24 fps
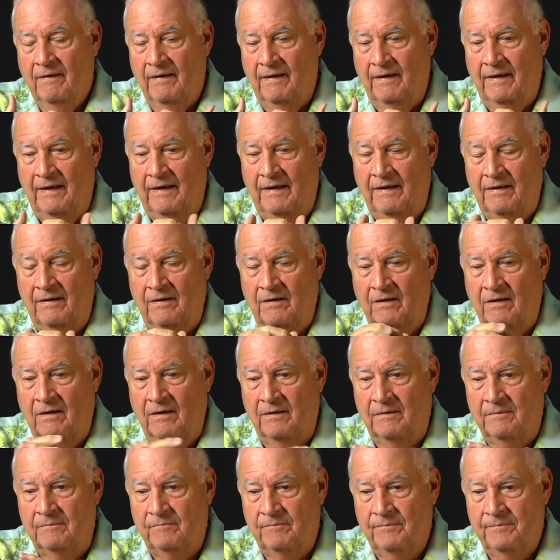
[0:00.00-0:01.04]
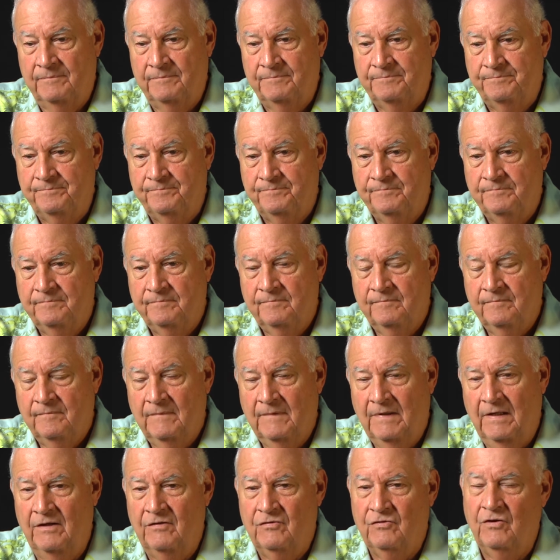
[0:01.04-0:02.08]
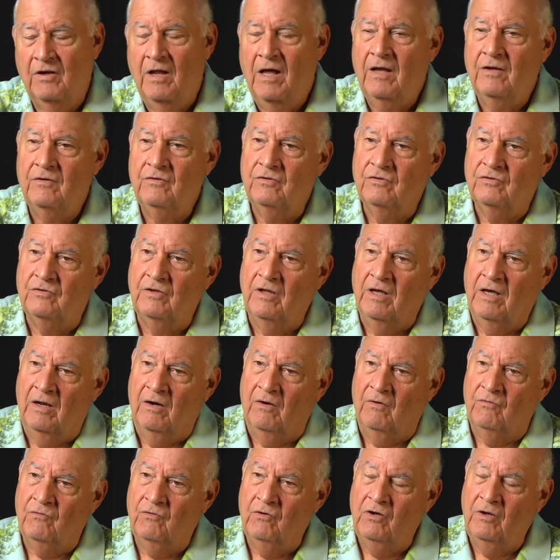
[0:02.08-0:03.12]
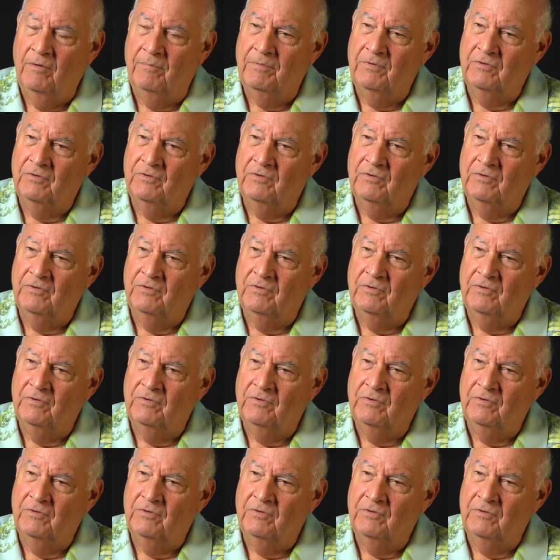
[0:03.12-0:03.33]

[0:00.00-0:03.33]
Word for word: And um, it's not just Donald Trump,